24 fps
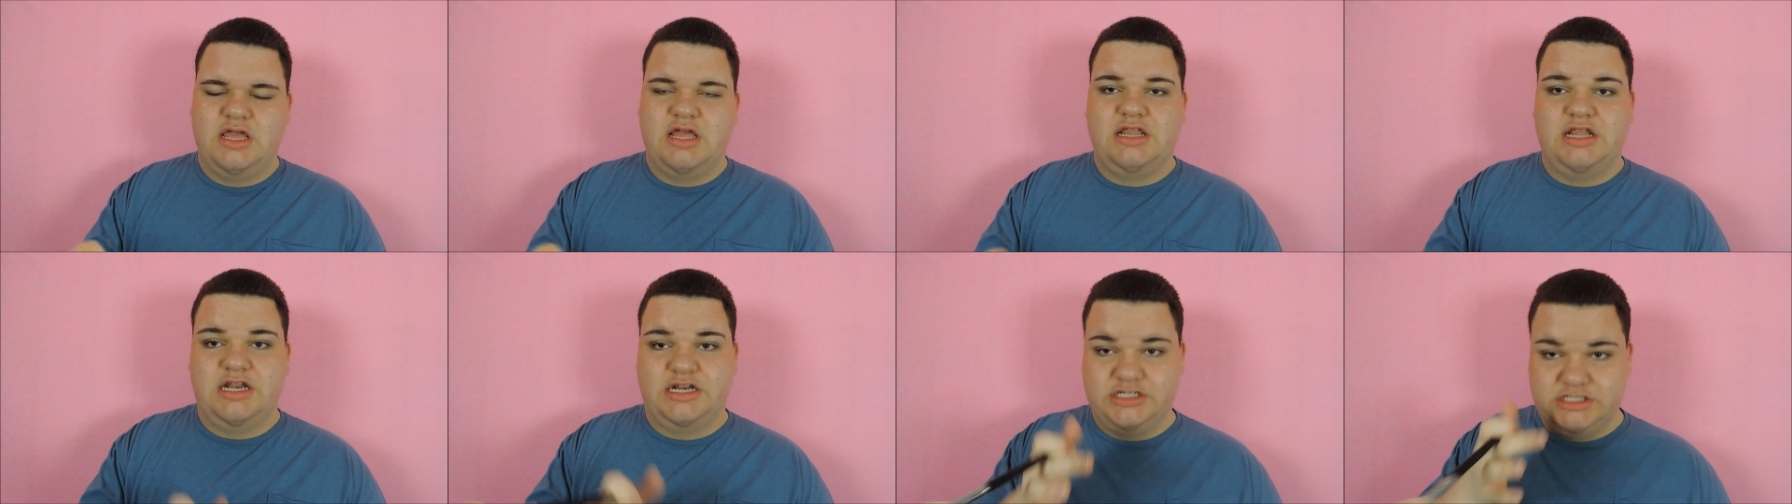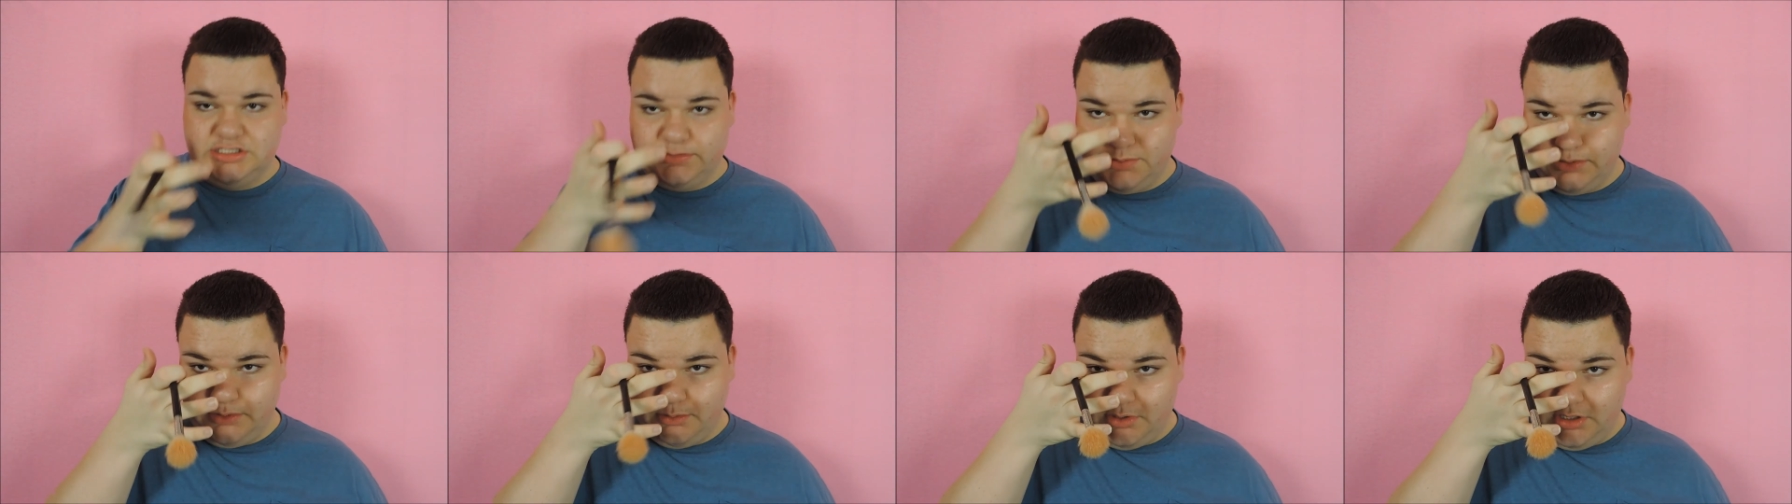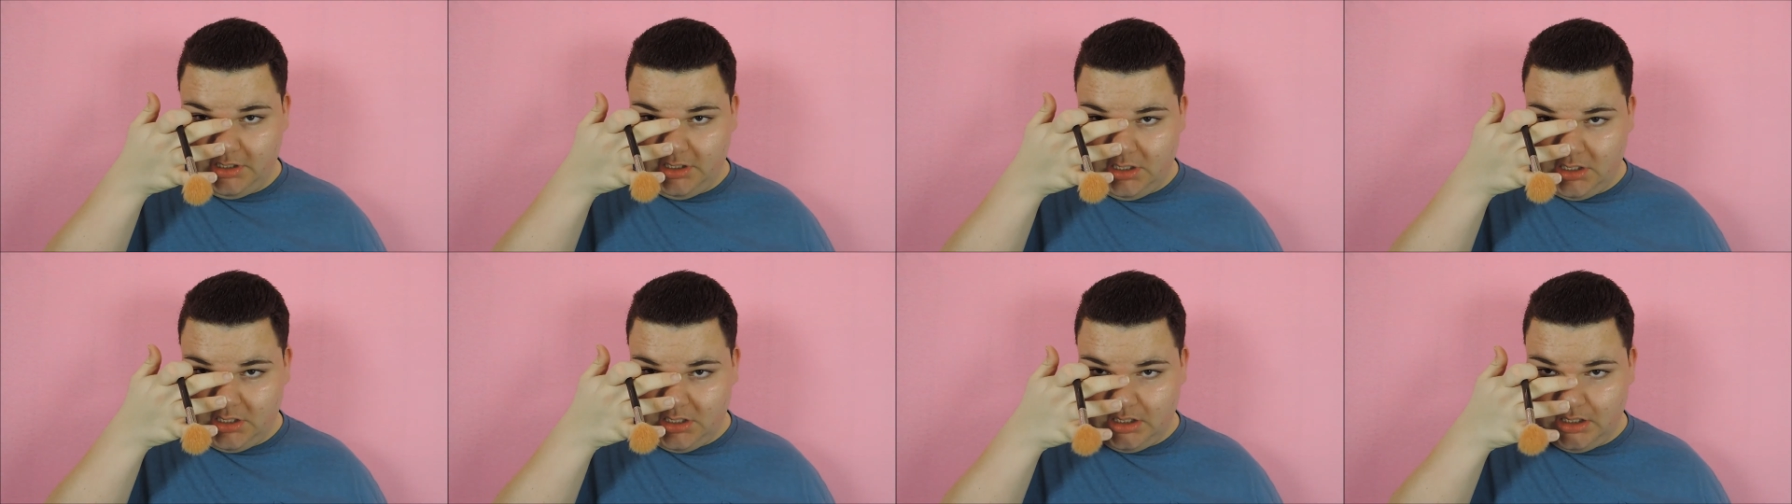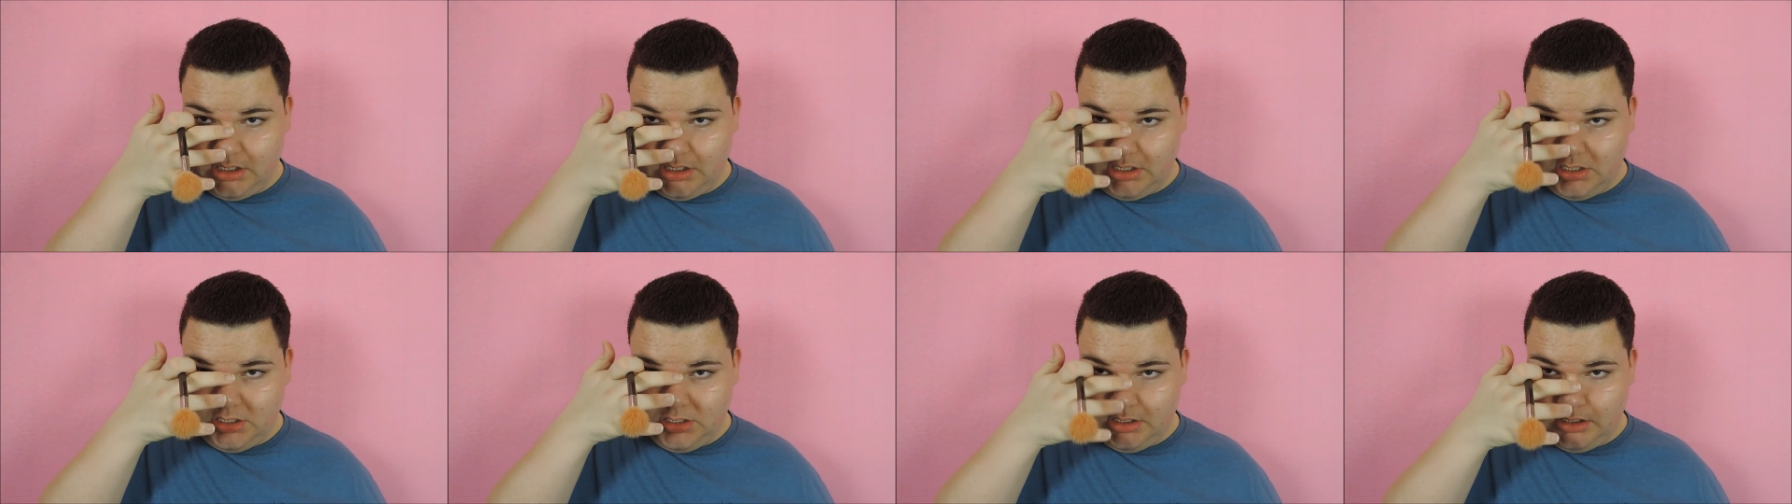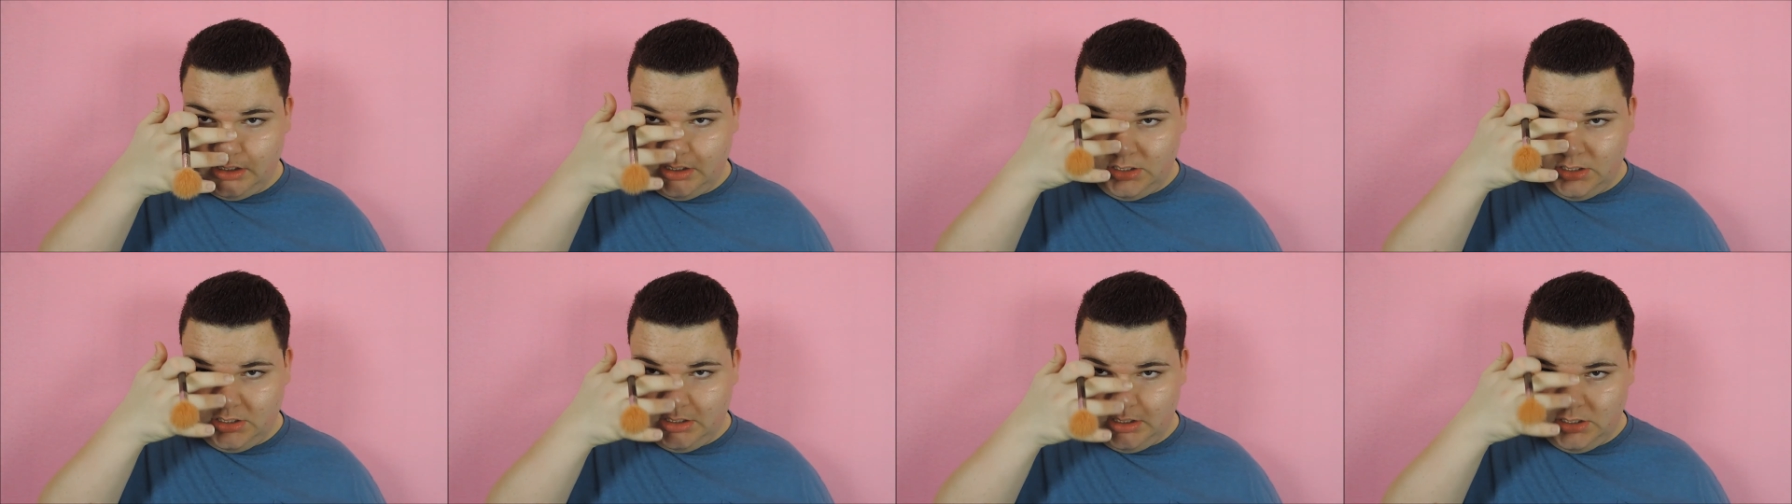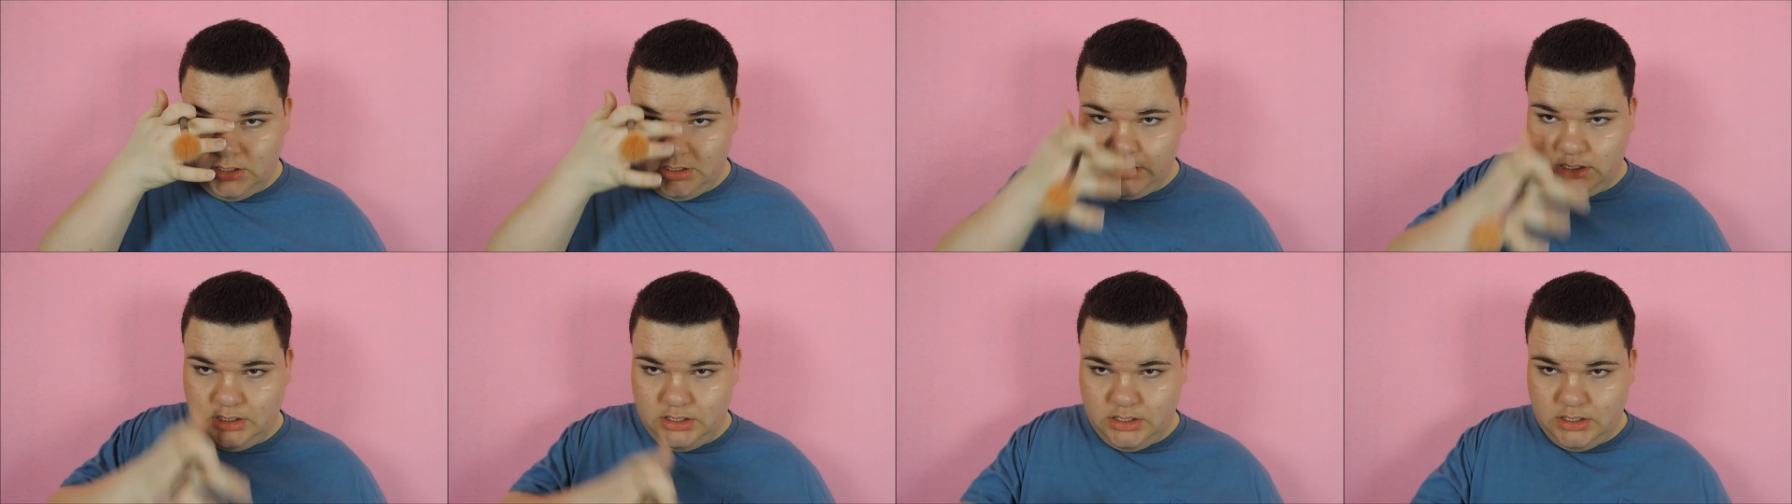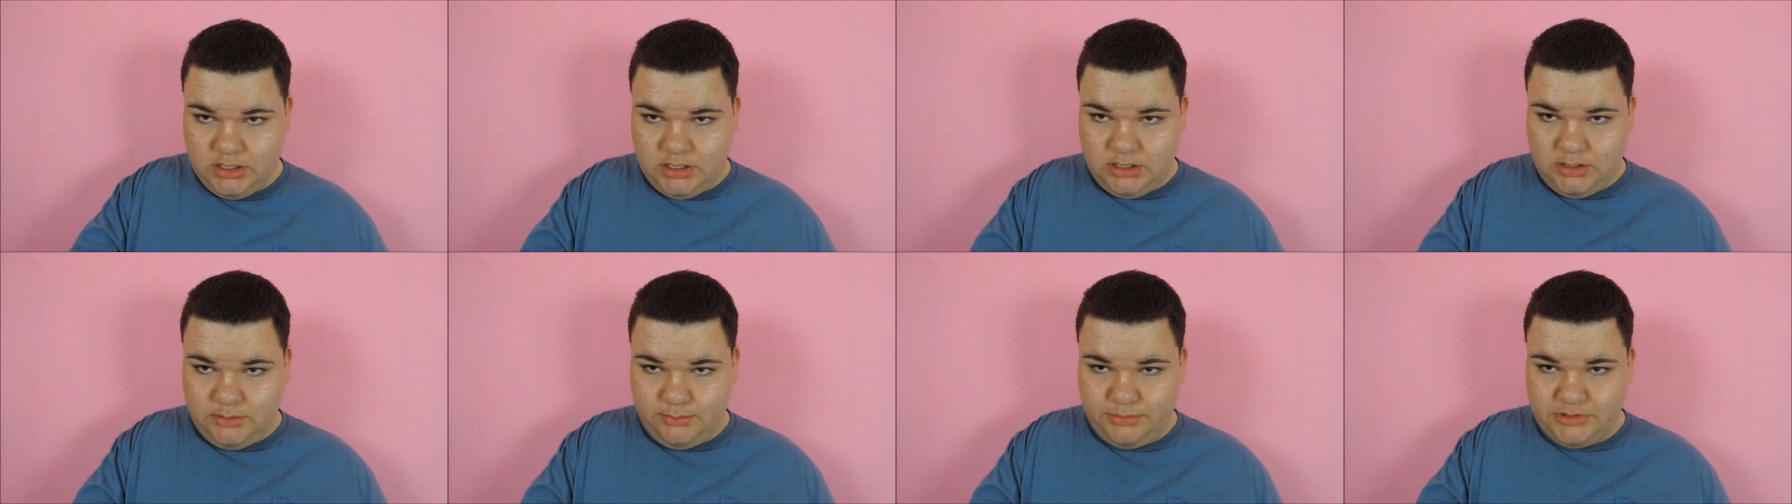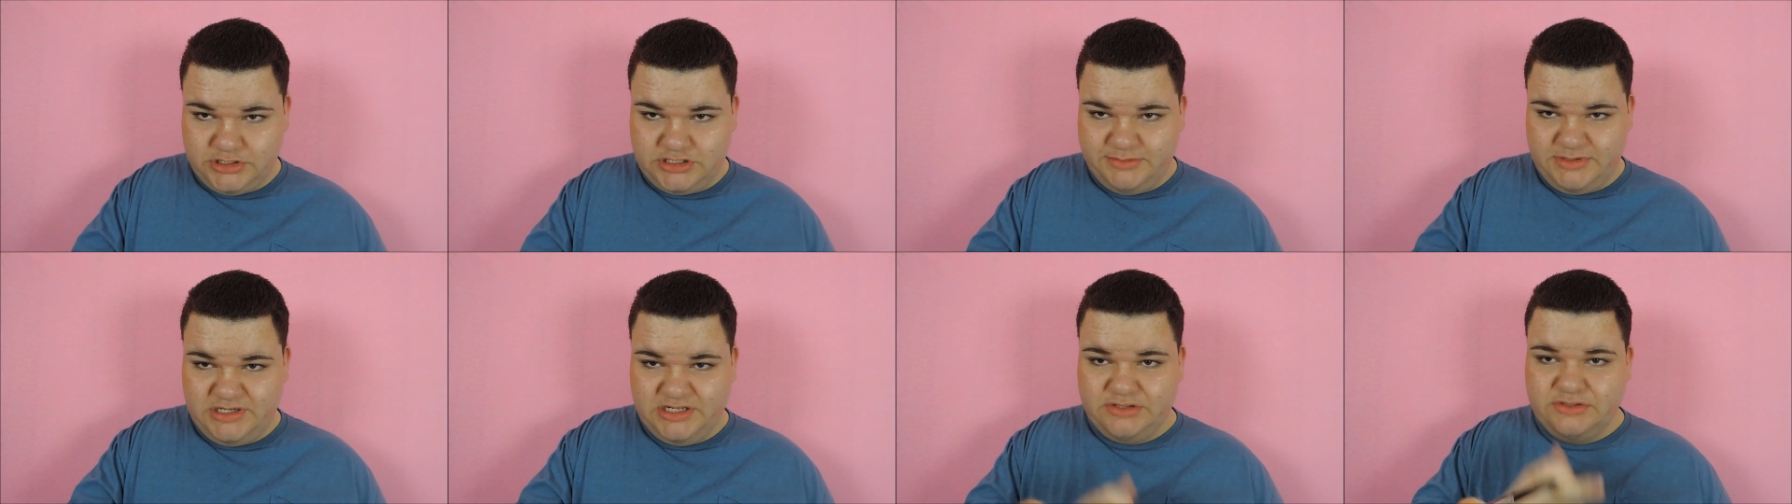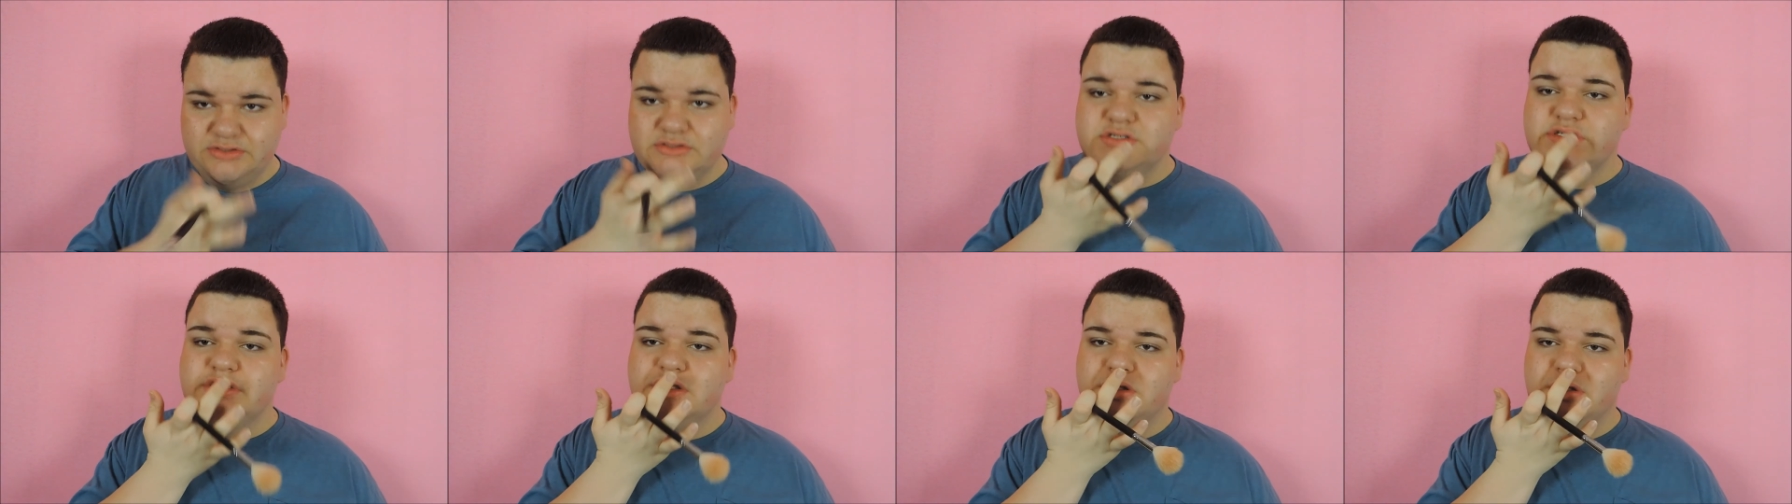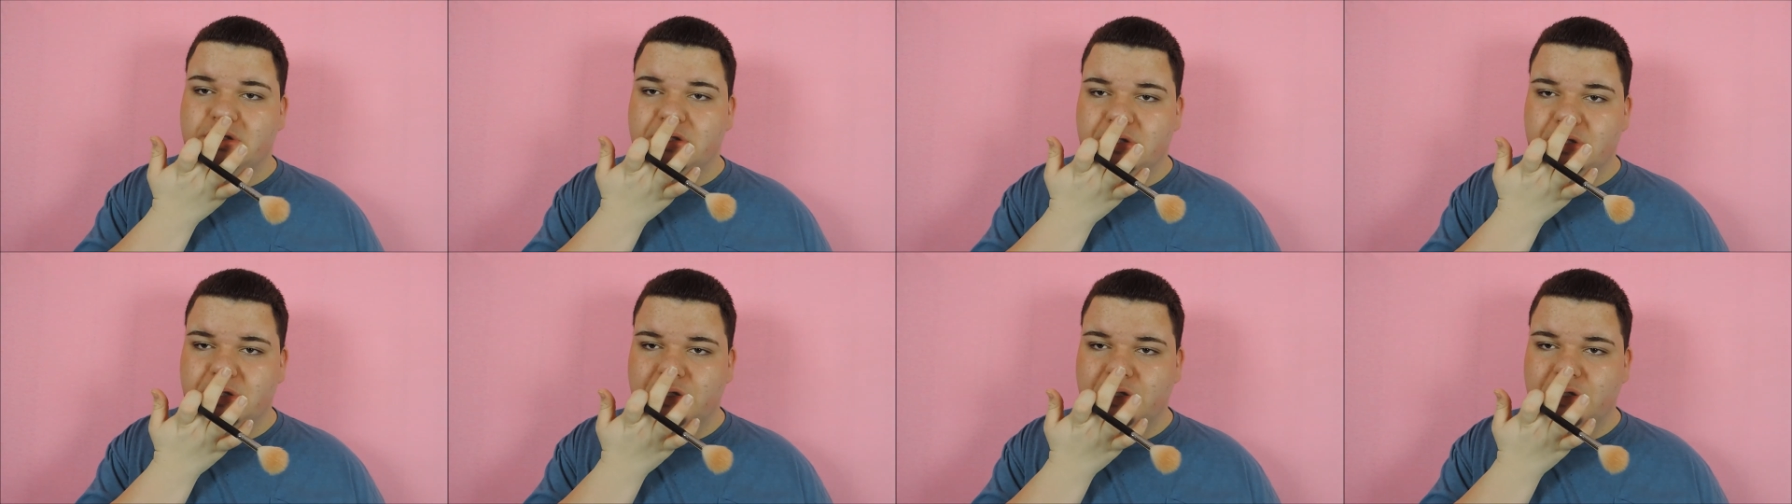And then I just put one bridge of my nose.